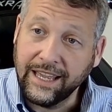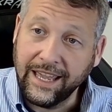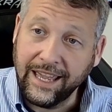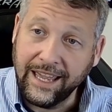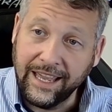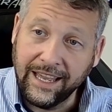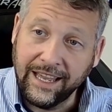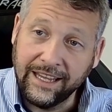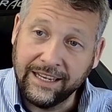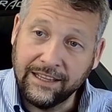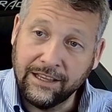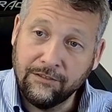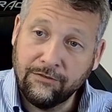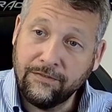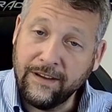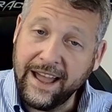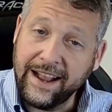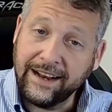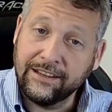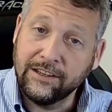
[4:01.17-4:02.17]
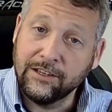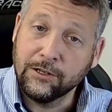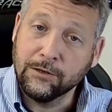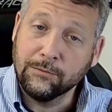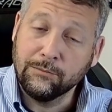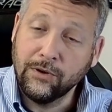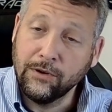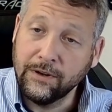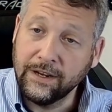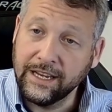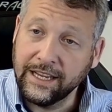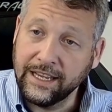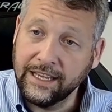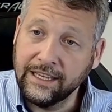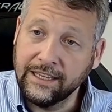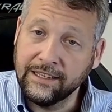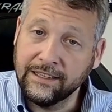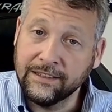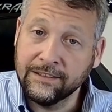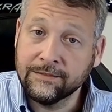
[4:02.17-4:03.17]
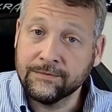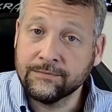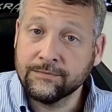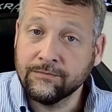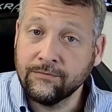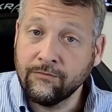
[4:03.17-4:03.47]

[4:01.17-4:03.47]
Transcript: And the fact that you're putting in